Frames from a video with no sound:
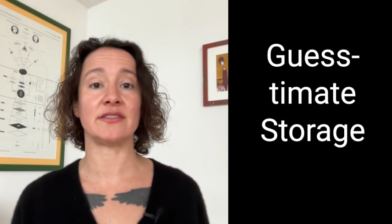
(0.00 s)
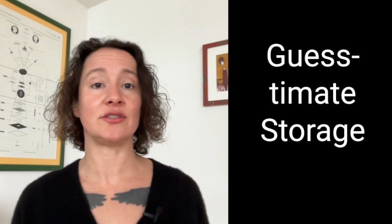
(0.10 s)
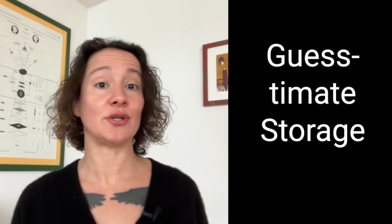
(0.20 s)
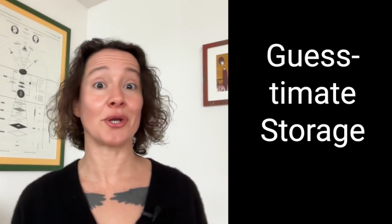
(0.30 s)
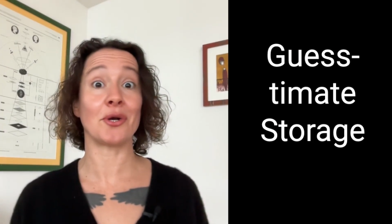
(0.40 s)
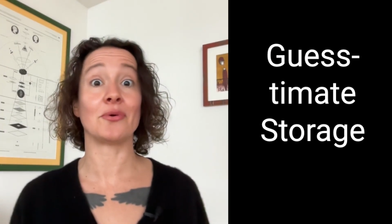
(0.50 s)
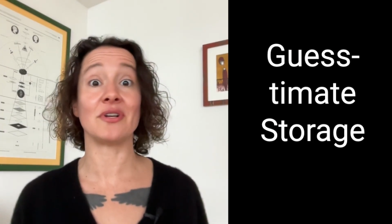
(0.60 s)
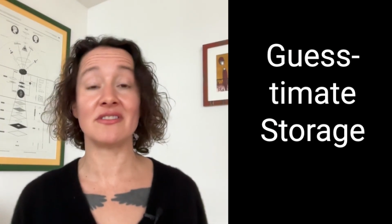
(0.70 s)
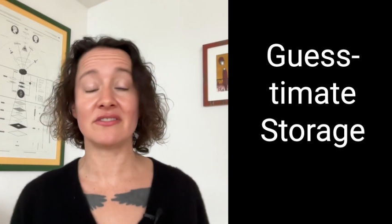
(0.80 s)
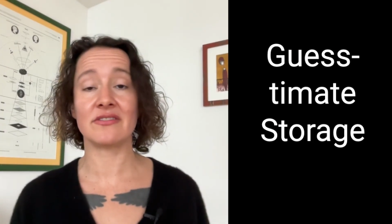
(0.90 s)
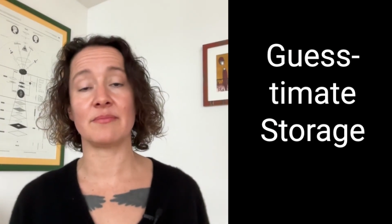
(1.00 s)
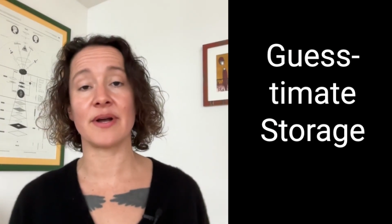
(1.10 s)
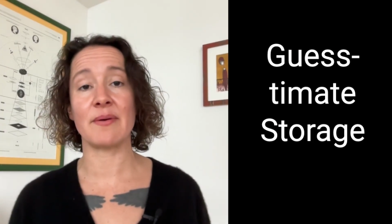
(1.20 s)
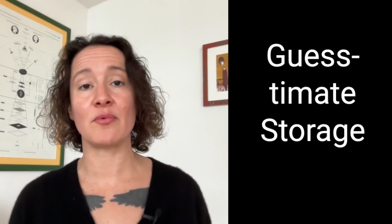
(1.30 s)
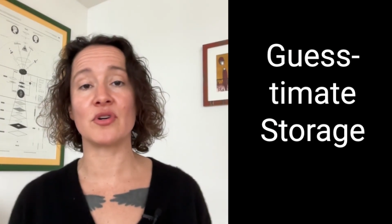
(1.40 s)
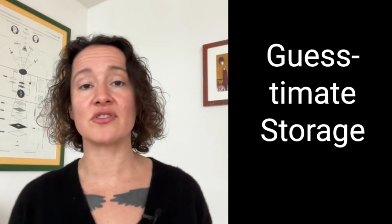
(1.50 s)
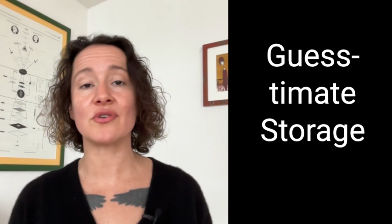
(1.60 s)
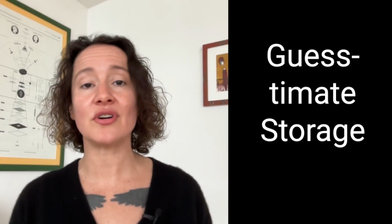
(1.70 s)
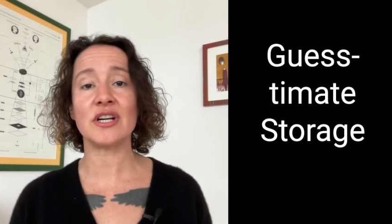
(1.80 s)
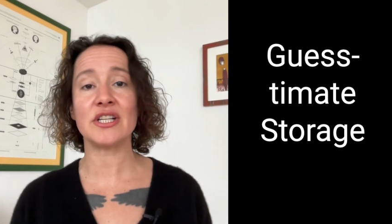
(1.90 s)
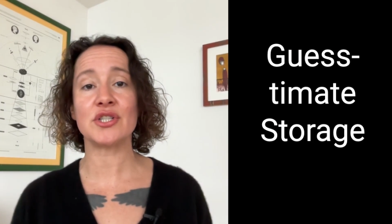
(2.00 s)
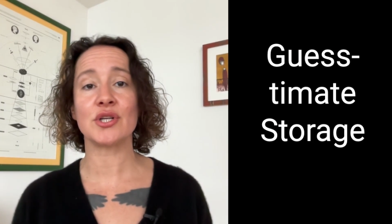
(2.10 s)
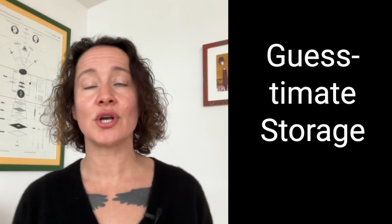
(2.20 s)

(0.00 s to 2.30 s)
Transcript: You can always buy more storage,